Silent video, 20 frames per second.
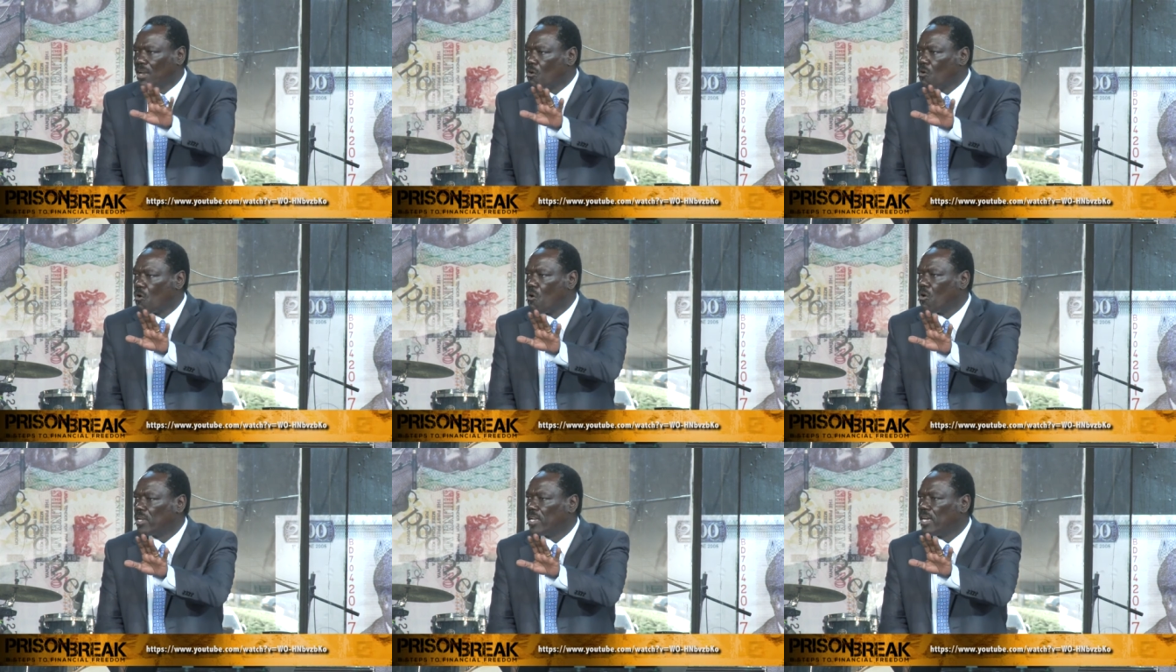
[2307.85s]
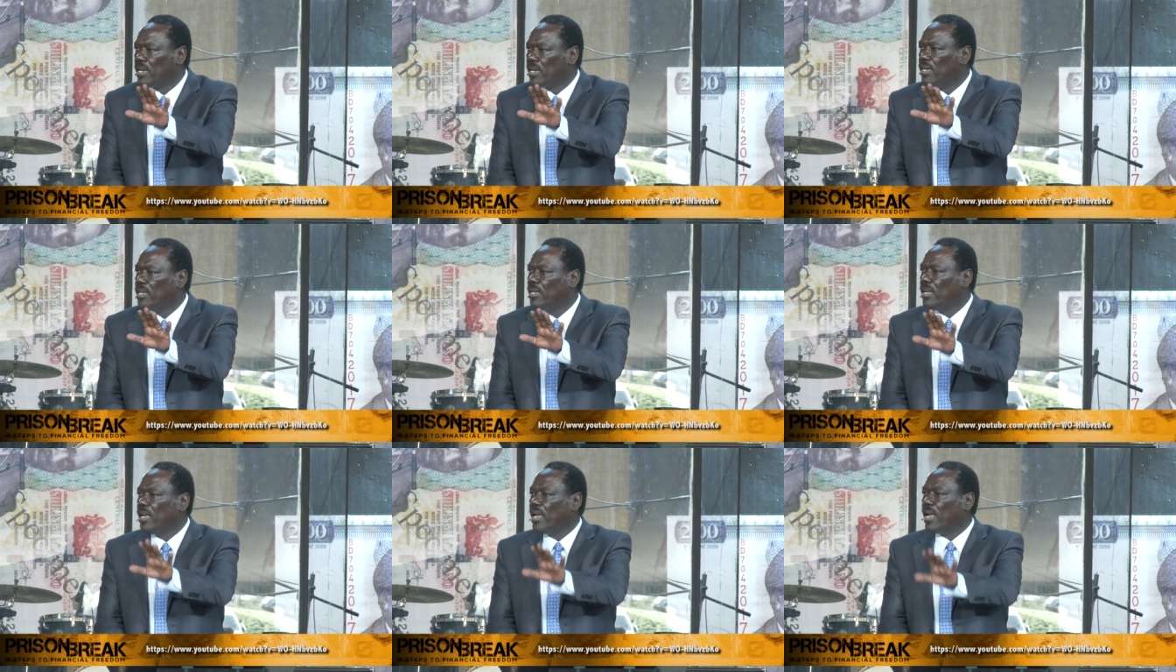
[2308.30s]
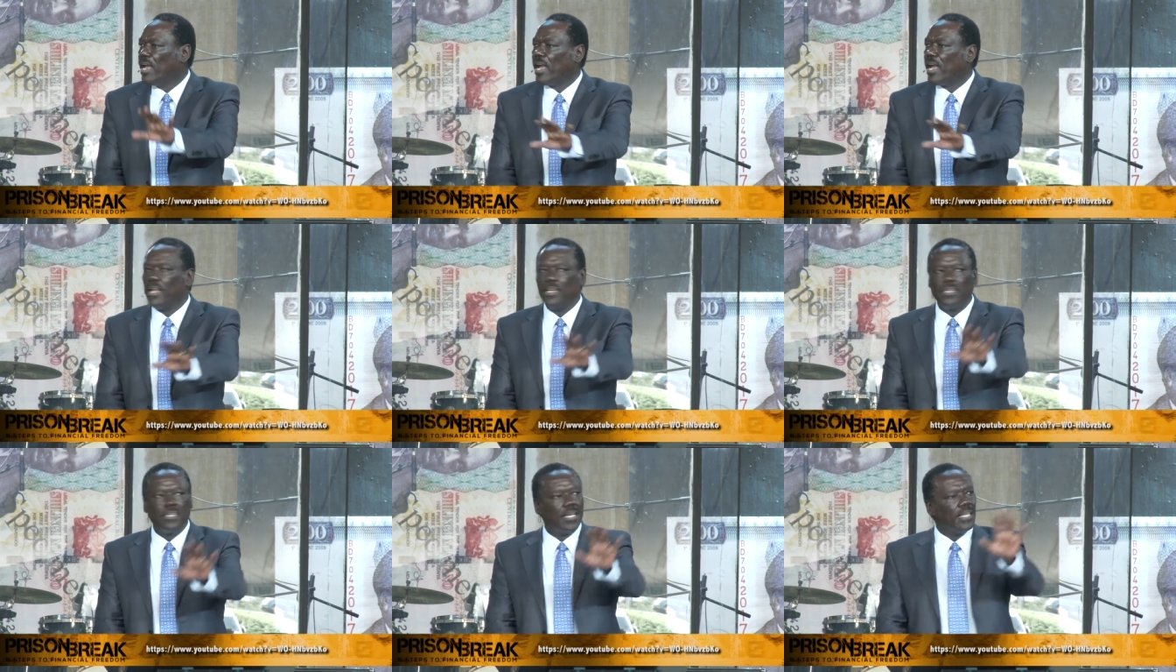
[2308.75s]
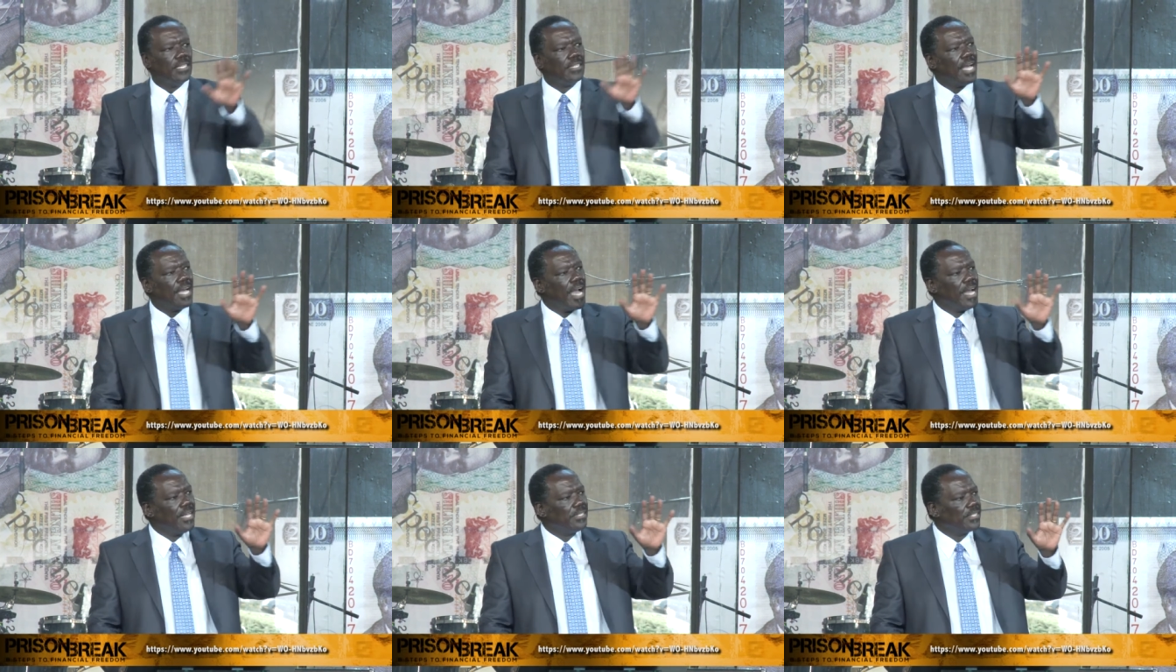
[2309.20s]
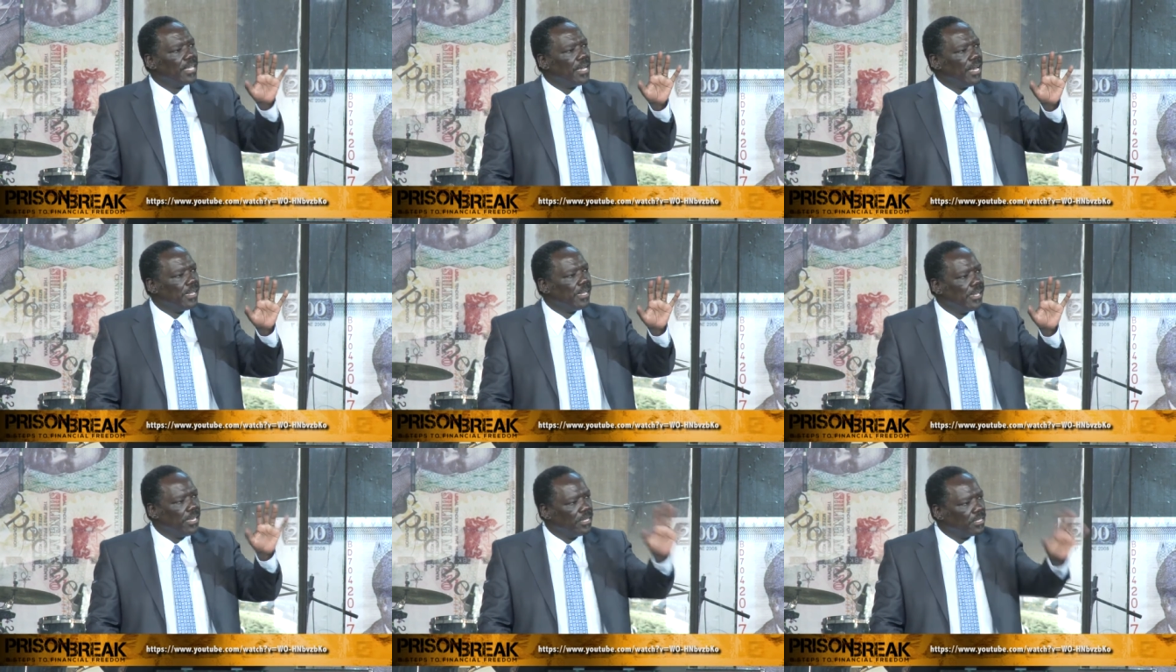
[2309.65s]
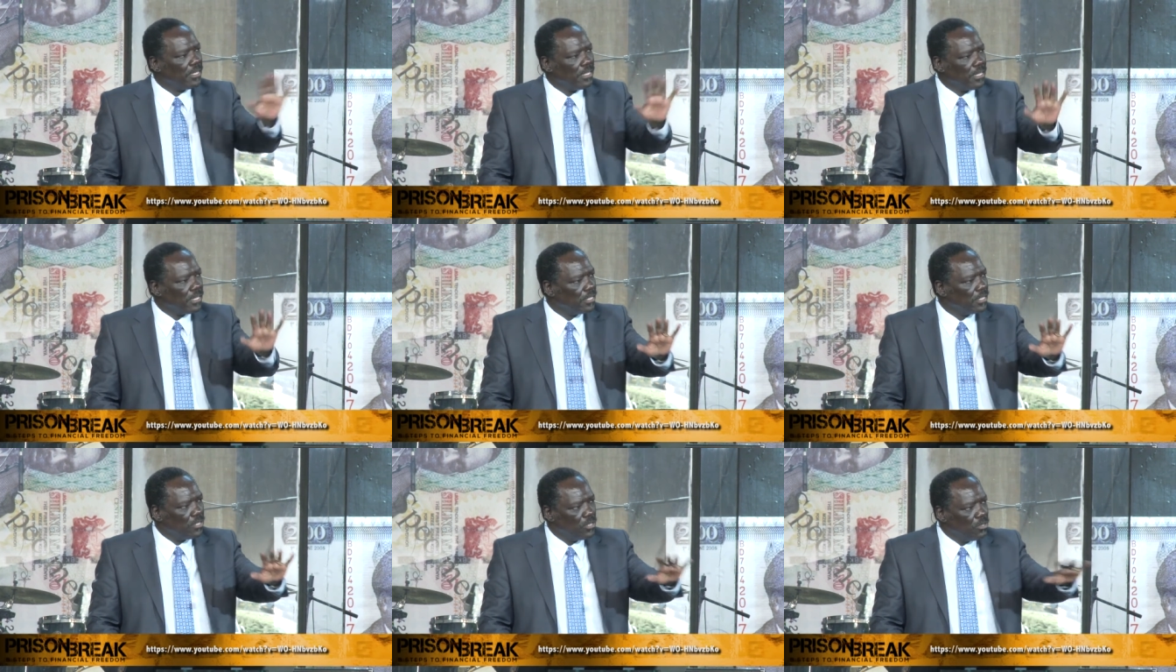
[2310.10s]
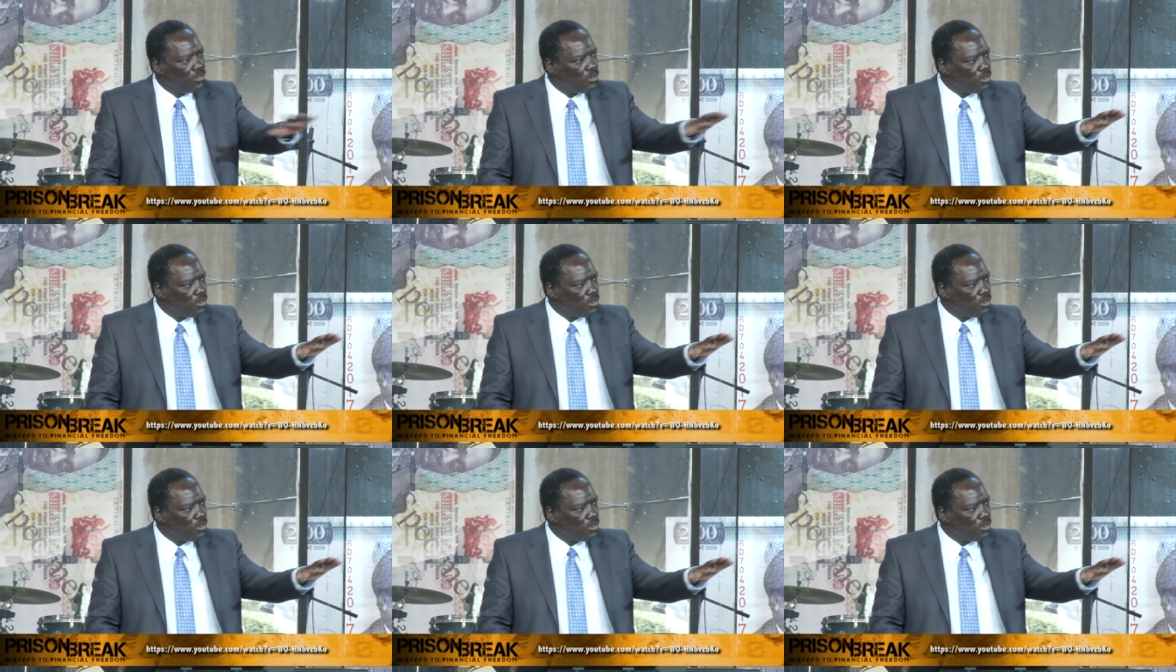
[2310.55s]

a corner, and it has a little,